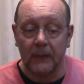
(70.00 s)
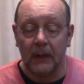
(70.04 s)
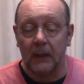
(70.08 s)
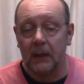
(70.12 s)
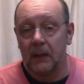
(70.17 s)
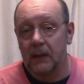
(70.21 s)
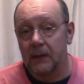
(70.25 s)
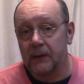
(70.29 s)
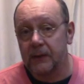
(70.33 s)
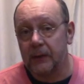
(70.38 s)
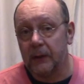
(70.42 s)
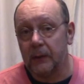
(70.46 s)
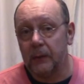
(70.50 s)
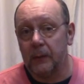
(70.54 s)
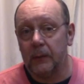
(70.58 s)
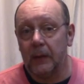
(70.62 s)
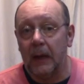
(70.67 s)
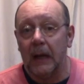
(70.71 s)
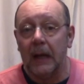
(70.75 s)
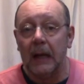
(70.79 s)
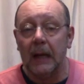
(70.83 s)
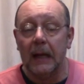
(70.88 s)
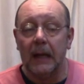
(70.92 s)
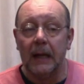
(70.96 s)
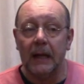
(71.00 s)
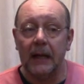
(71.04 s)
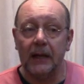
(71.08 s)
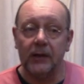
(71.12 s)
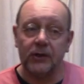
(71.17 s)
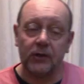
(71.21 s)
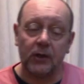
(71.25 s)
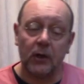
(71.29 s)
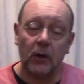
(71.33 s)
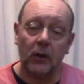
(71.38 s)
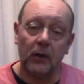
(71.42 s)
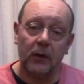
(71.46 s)
So each
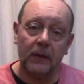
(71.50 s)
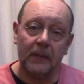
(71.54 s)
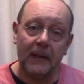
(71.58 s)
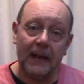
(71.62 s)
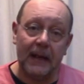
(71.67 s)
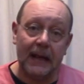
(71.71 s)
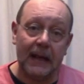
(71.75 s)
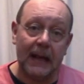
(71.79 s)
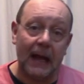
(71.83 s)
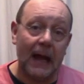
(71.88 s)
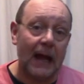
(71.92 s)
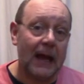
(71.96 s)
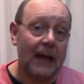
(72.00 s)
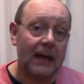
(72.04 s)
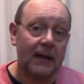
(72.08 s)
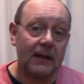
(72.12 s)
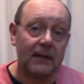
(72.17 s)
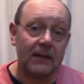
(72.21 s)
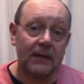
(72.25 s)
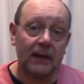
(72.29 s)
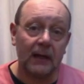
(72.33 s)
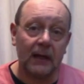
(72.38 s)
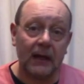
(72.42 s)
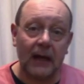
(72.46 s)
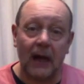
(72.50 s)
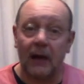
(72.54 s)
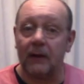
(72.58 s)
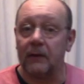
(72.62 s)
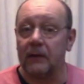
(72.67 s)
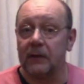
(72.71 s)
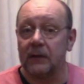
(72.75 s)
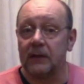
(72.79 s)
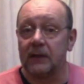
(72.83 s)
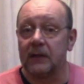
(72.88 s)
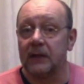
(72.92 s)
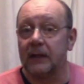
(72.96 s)
economy has a
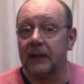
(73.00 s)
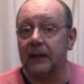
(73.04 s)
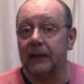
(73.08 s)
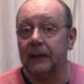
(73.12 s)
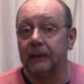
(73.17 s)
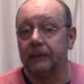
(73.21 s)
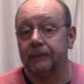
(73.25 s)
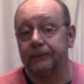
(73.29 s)
currency.